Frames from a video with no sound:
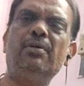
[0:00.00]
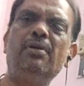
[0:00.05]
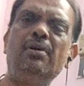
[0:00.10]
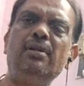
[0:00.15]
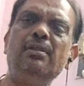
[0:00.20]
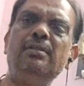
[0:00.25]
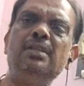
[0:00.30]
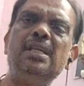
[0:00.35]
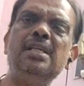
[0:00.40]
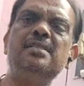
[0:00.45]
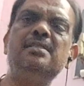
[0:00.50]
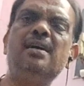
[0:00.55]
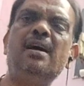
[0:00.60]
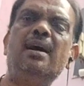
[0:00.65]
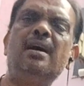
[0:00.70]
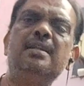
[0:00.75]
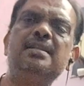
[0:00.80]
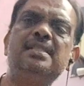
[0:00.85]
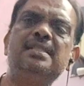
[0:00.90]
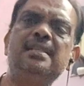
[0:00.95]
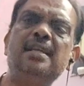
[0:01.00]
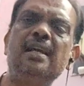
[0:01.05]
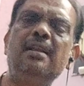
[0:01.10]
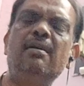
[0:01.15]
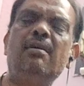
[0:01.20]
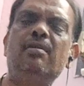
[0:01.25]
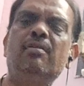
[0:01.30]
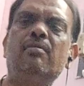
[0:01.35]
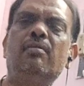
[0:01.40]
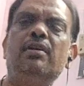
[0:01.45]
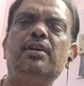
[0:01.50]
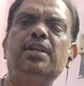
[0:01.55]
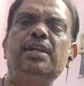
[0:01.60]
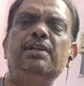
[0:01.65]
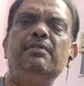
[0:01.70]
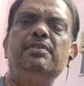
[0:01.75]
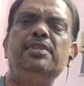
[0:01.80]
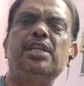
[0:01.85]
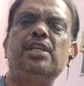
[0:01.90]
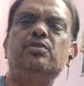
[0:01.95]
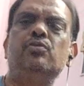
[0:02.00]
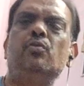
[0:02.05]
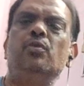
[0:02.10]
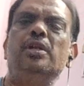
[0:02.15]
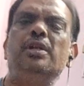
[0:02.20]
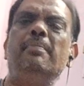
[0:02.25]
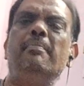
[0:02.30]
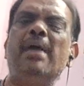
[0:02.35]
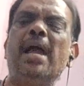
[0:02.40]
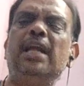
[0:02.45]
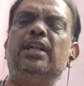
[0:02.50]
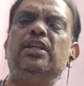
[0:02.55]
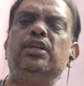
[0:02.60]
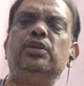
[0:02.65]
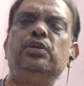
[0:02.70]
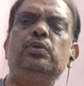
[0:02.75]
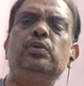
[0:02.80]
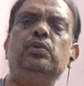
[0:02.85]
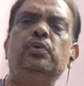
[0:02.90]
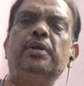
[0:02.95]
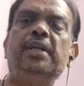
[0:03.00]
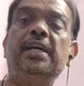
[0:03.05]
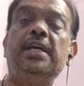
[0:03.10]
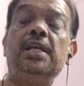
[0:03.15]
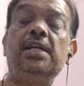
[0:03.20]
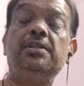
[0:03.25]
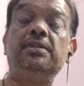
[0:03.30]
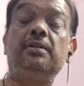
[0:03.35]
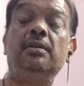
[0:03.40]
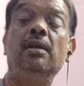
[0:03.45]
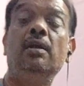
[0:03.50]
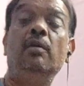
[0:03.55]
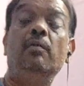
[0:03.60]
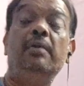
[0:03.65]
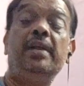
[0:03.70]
all these are scalar quantity which has only magnitude, no direction.